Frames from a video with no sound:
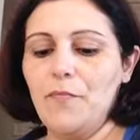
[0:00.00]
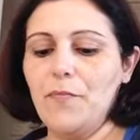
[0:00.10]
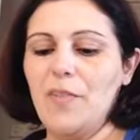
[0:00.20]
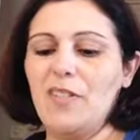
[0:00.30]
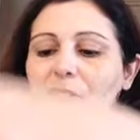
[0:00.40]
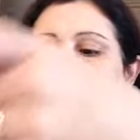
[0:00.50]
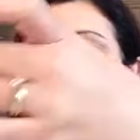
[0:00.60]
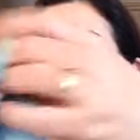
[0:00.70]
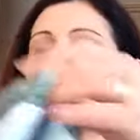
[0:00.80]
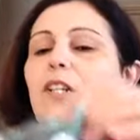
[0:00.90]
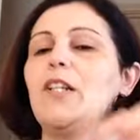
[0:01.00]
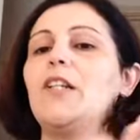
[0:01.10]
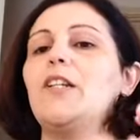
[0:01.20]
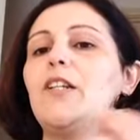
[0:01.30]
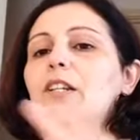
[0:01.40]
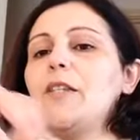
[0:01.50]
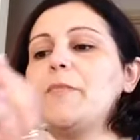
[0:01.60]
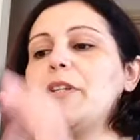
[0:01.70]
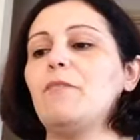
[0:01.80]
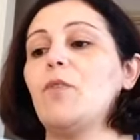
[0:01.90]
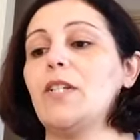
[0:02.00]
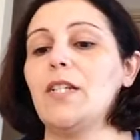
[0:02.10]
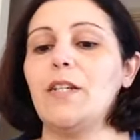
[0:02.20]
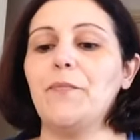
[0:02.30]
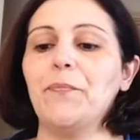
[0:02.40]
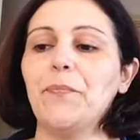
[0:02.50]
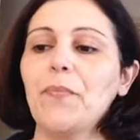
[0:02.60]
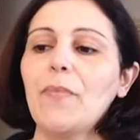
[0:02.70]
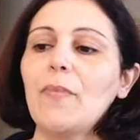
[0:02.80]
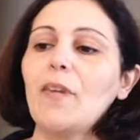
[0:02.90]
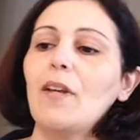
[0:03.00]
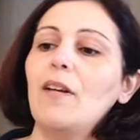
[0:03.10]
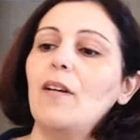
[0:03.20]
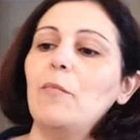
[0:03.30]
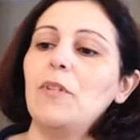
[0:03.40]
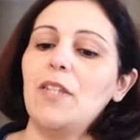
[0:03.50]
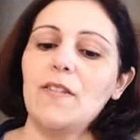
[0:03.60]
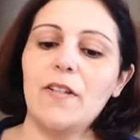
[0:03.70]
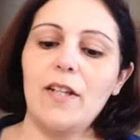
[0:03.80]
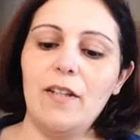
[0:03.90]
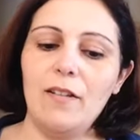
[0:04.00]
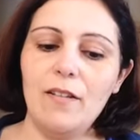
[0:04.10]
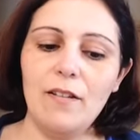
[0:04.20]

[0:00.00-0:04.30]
but unfortunately I only spent one day, but that's okay.